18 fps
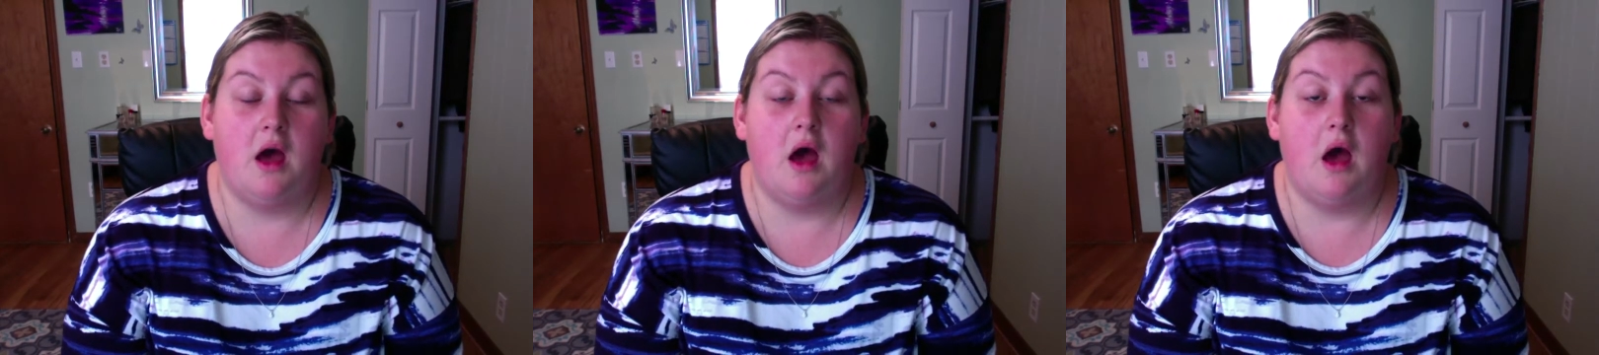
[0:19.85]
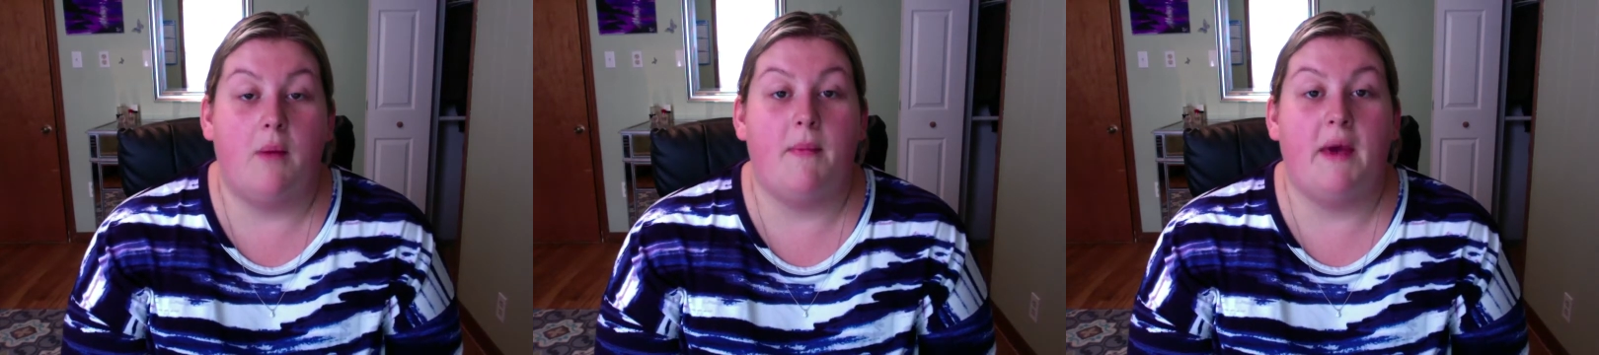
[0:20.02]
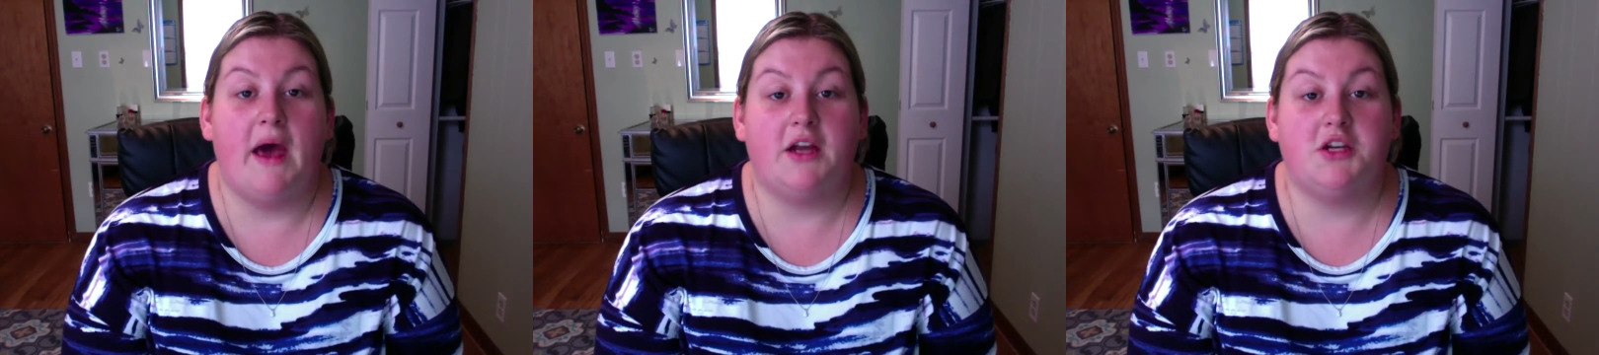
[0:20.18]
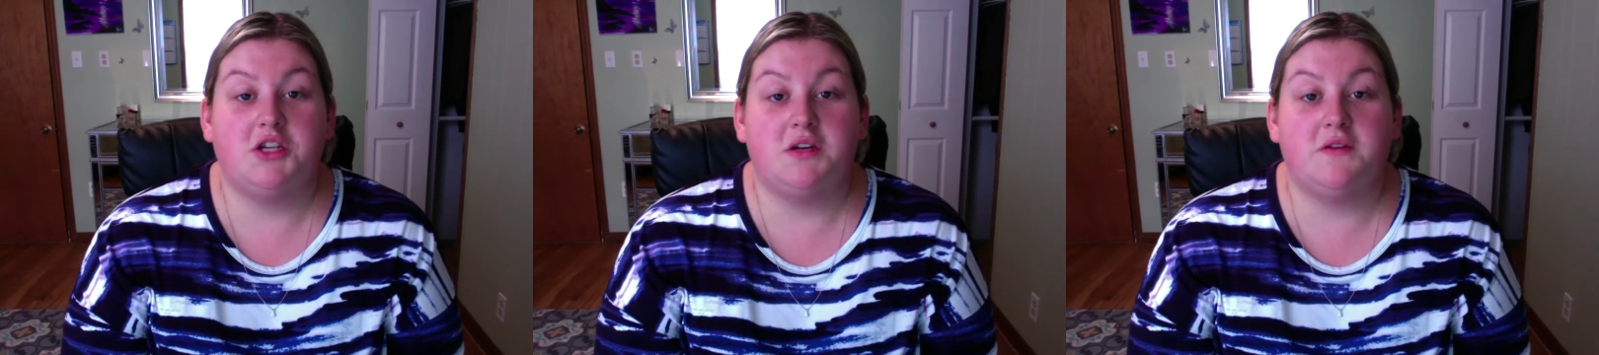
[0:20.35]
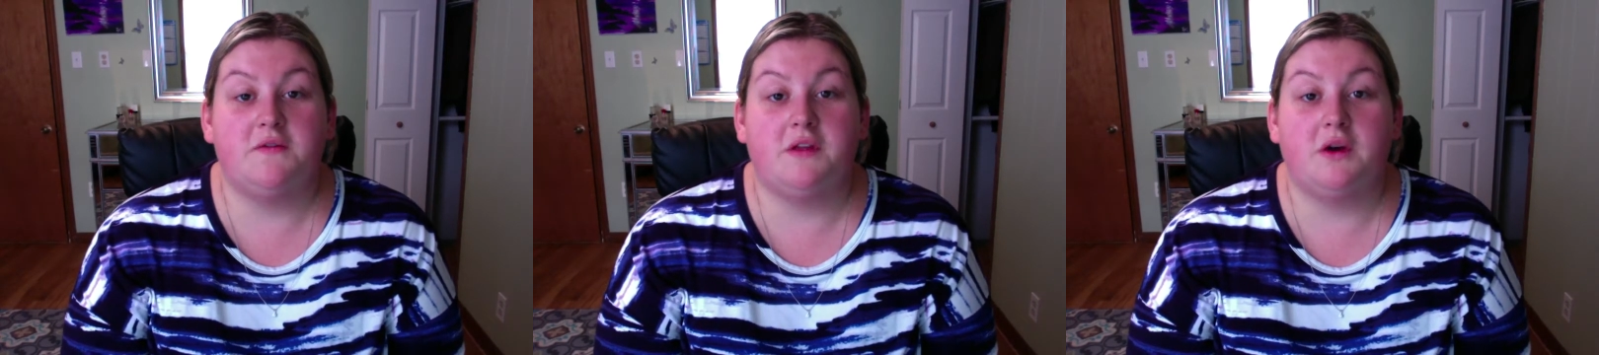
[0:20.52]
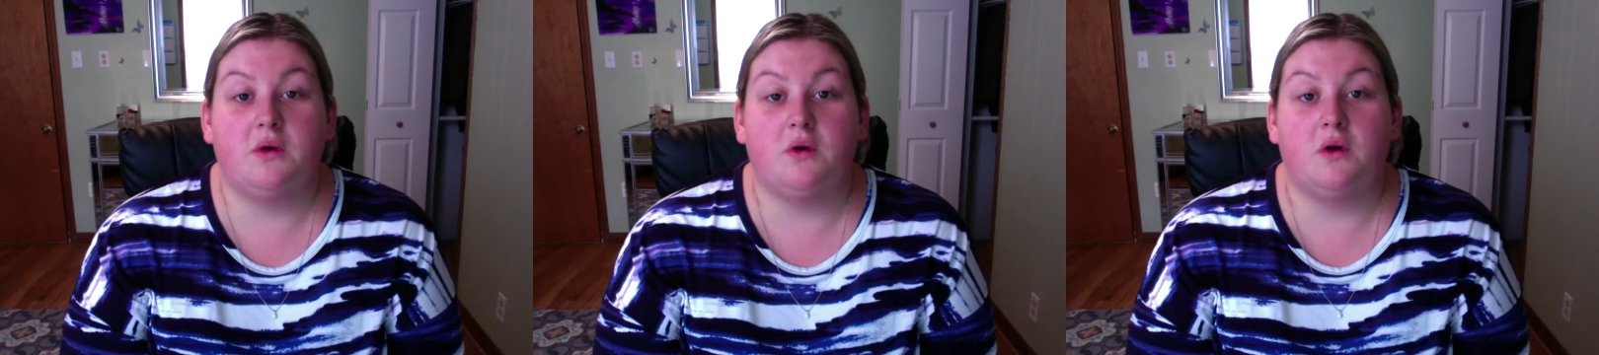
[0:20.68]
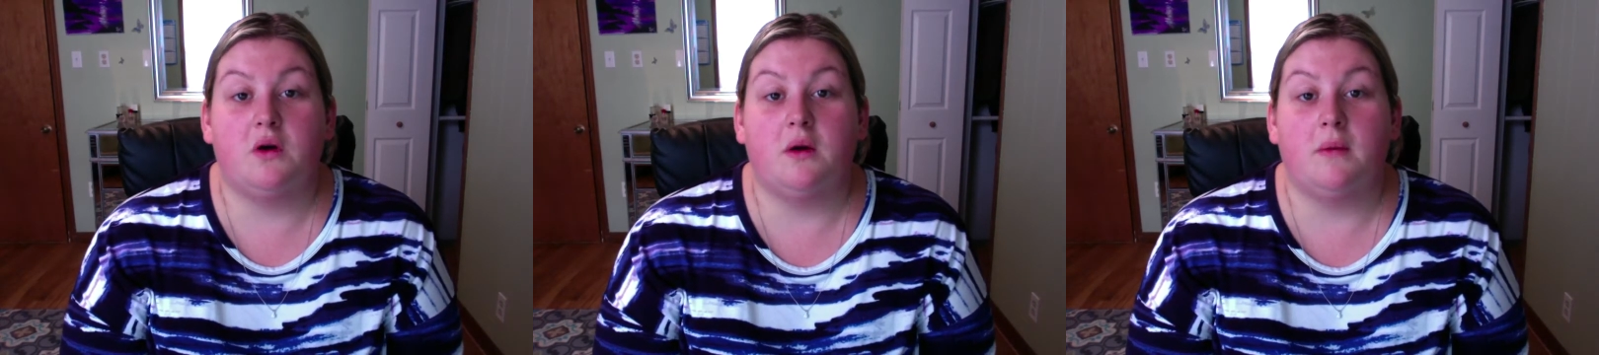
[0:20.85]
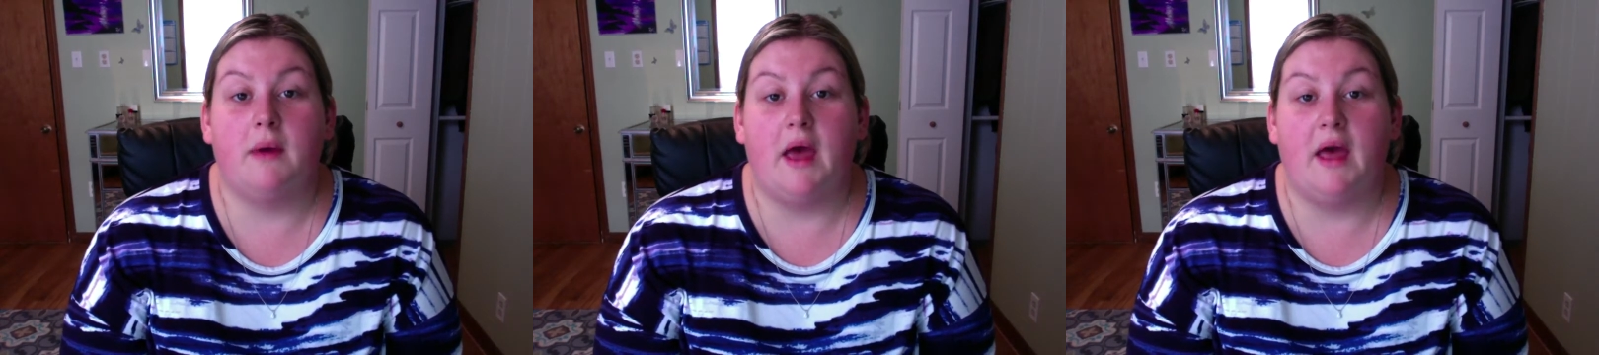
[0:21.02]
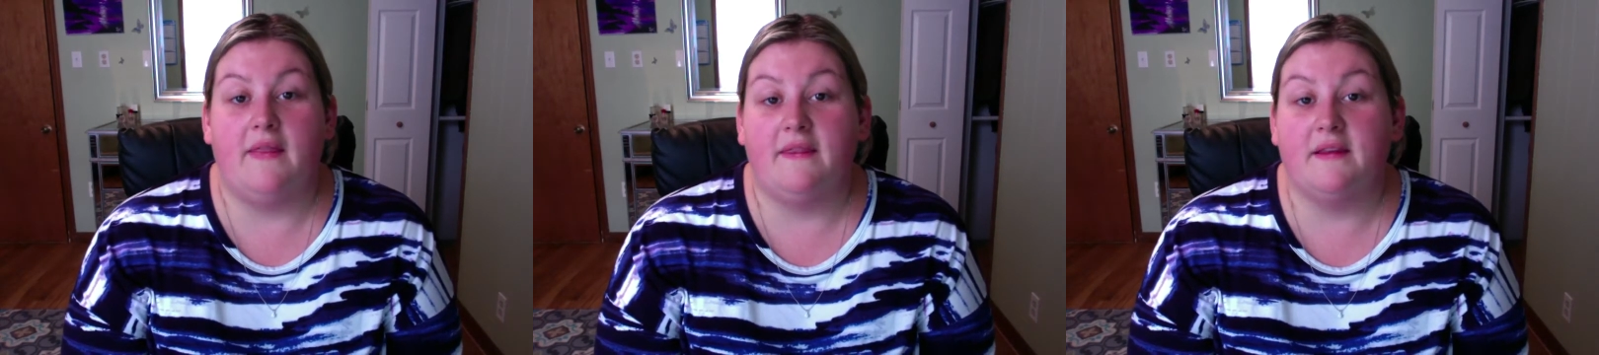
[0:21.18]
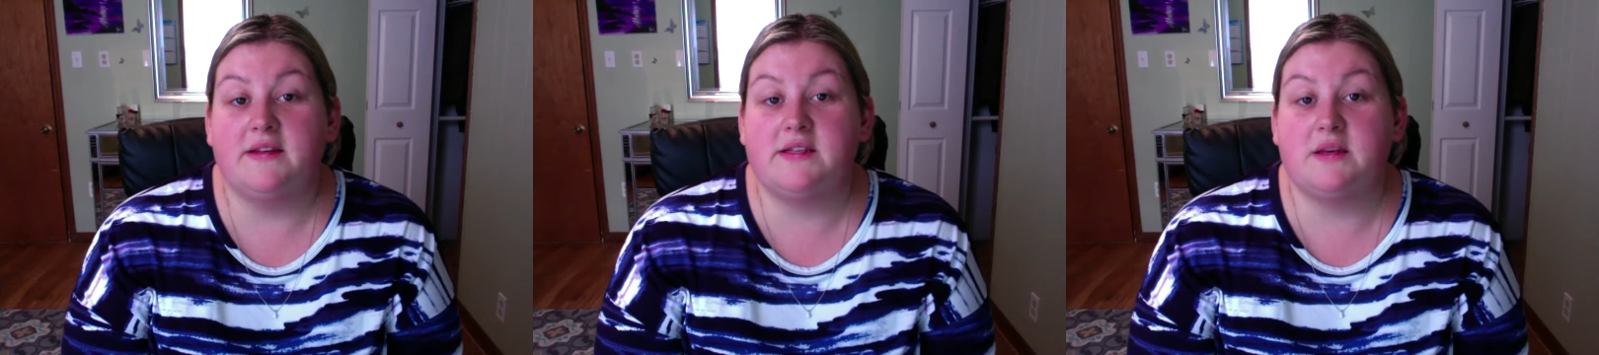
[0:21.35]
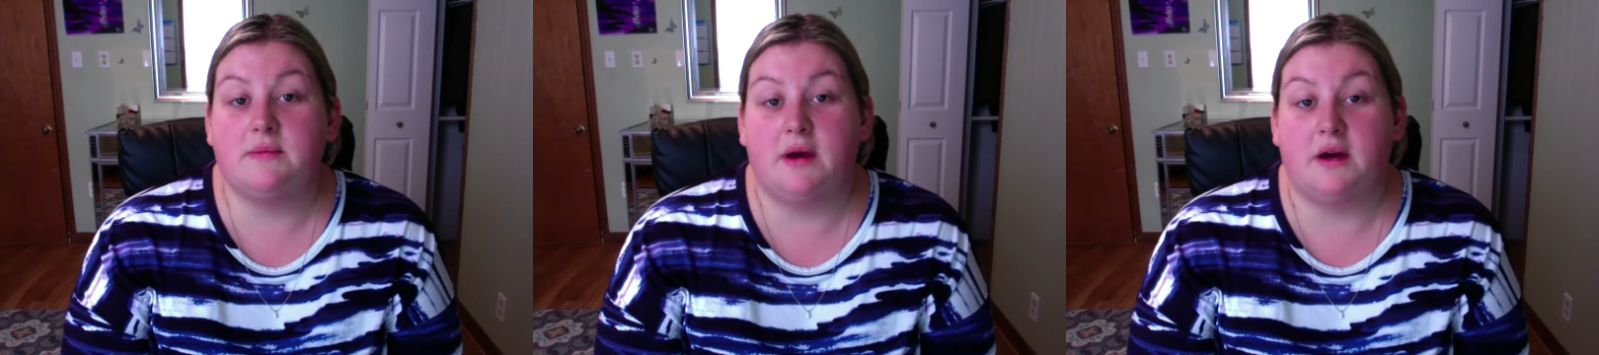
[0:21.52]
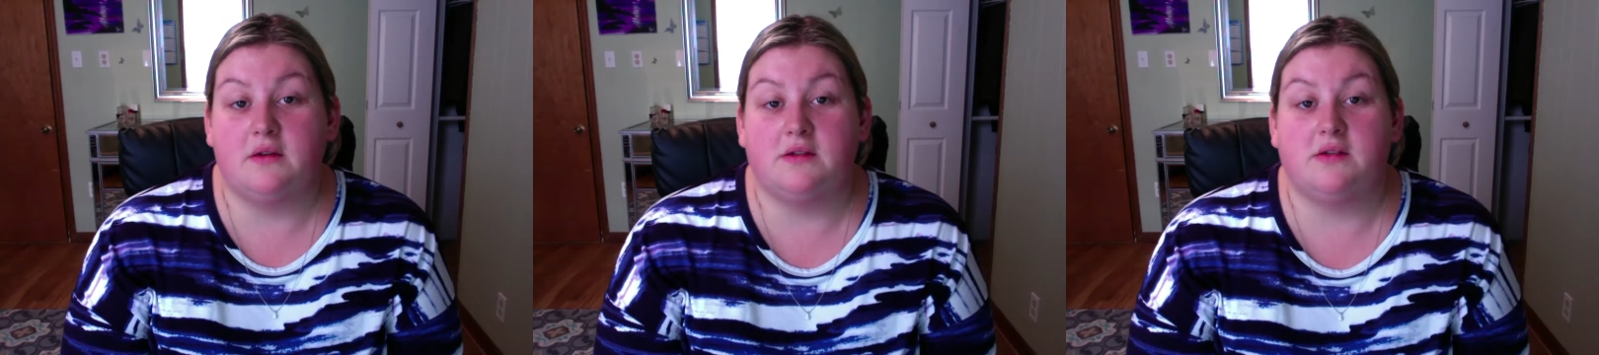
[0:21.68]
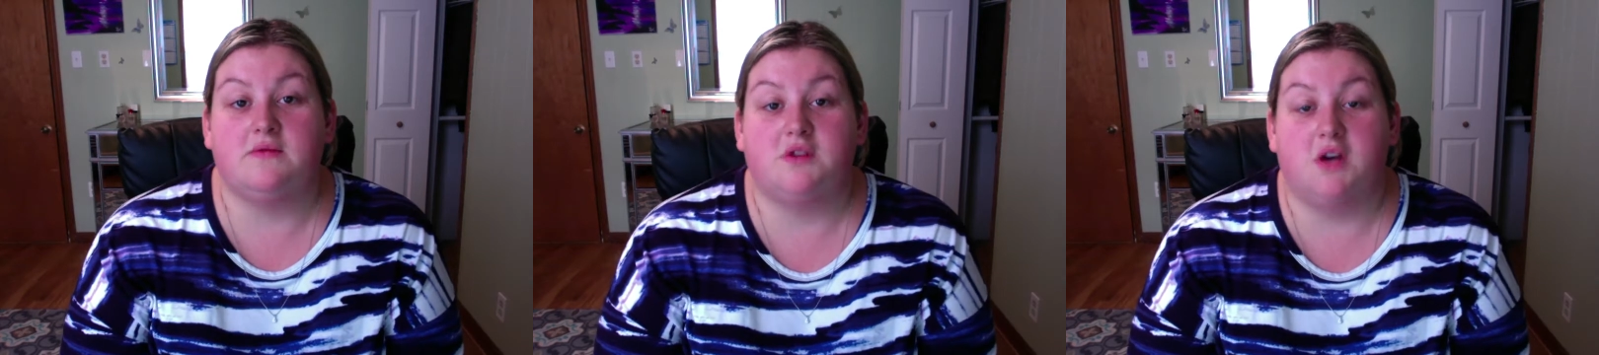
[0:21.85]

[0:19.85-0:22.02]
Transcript: Imagine if there were endless amounts of